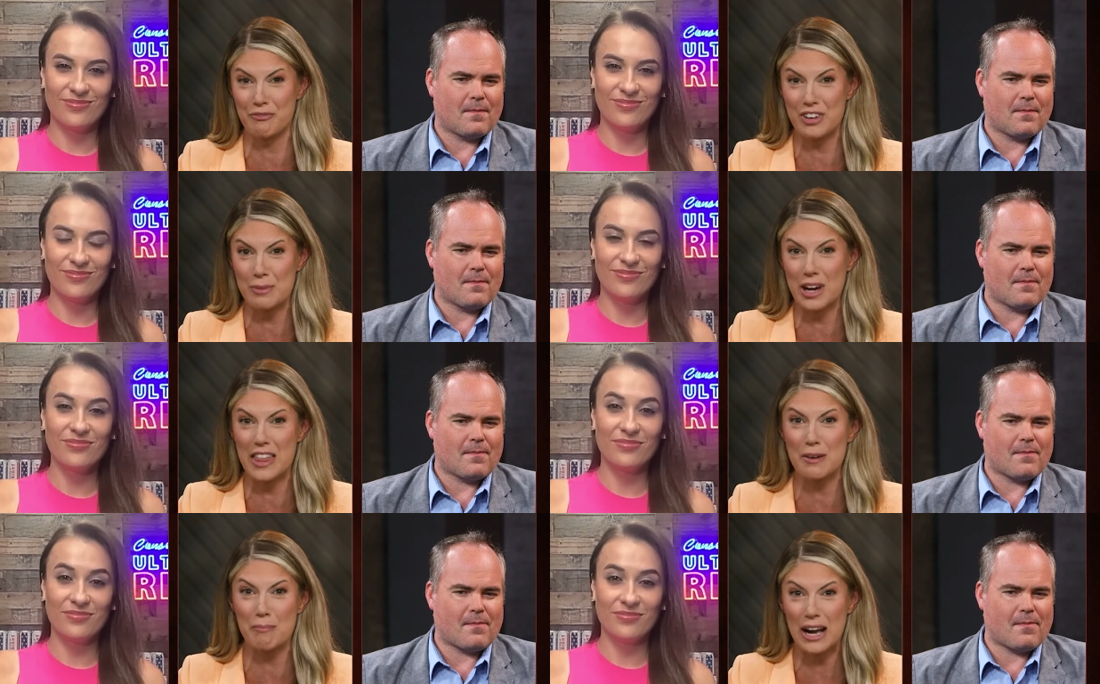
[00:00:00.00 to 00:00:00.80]
Speaker 1: FEMA and the
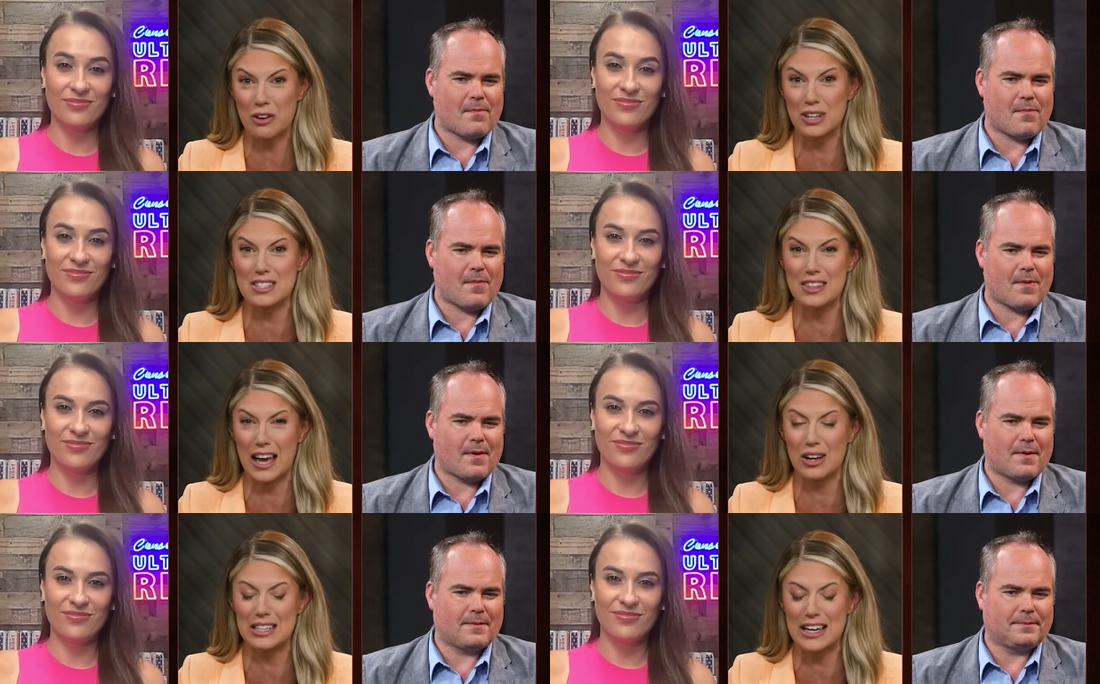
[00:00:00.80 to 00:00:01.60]
migrants in that
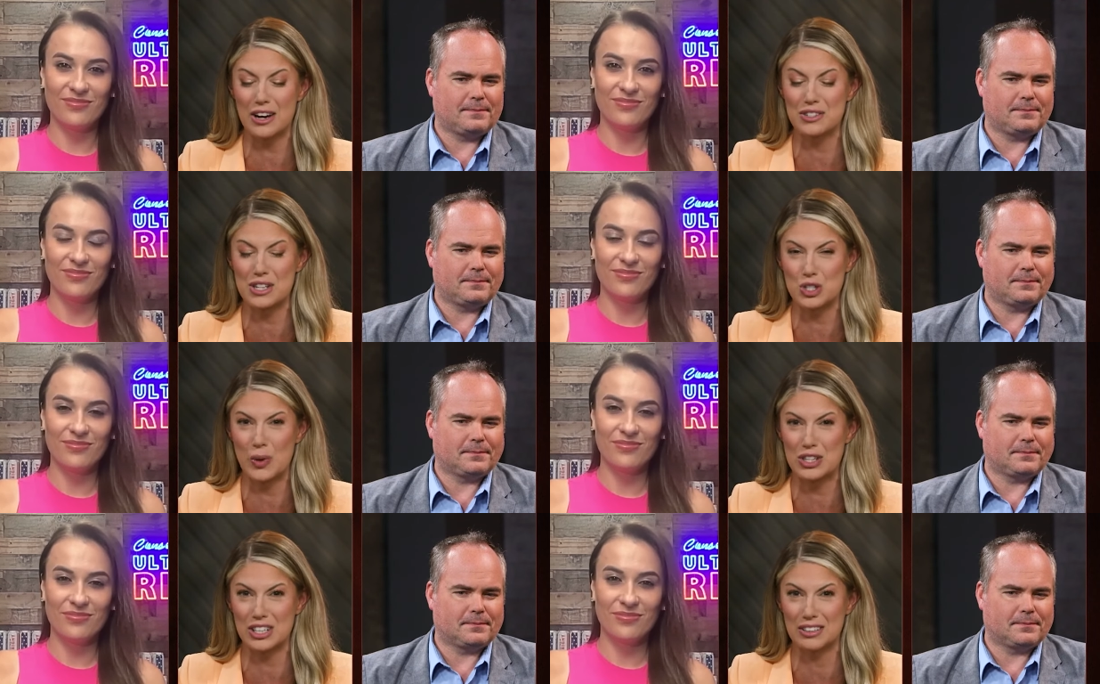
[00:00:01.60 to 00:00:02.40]
entire
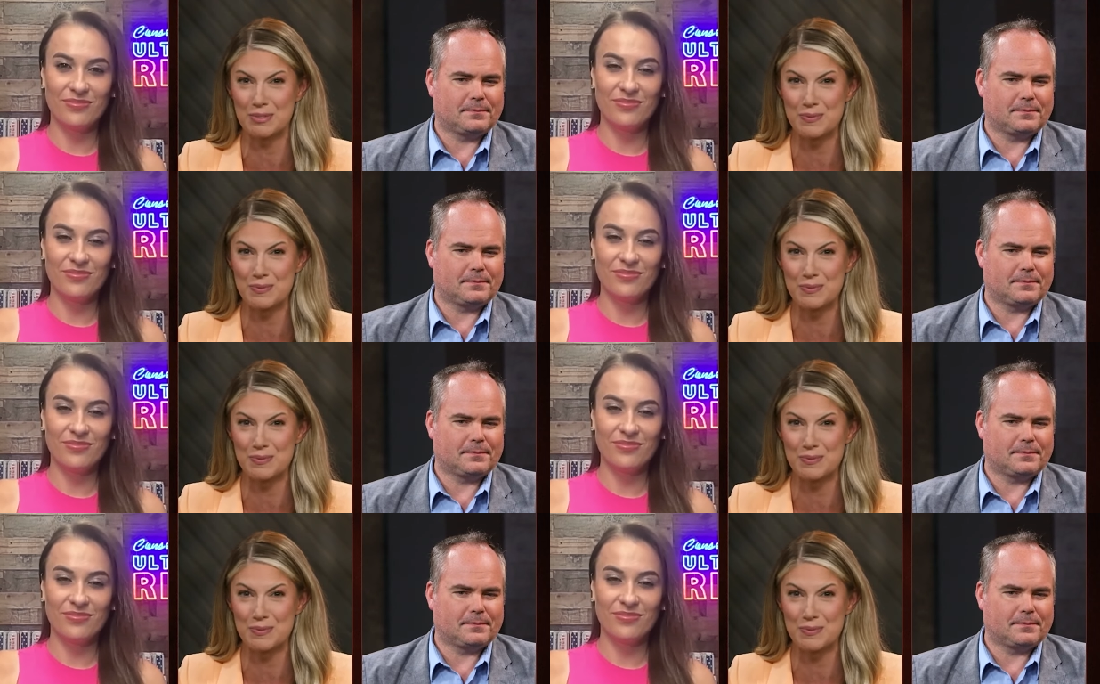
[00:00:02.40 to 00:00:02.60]
situation.